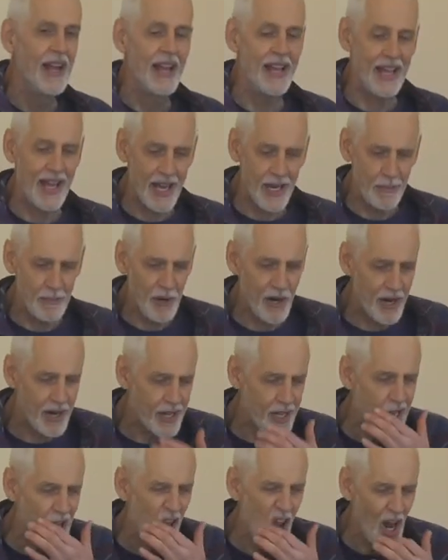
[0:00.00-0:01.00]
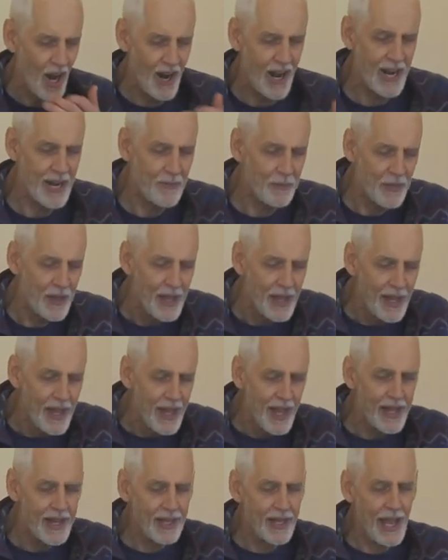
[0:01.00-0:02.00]
He had a party, right?
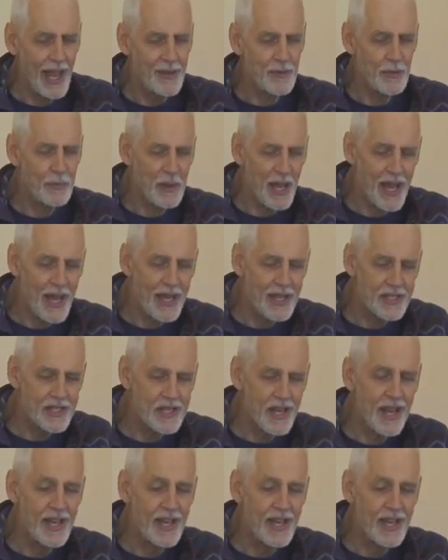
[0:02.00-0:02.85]
And it came to pass,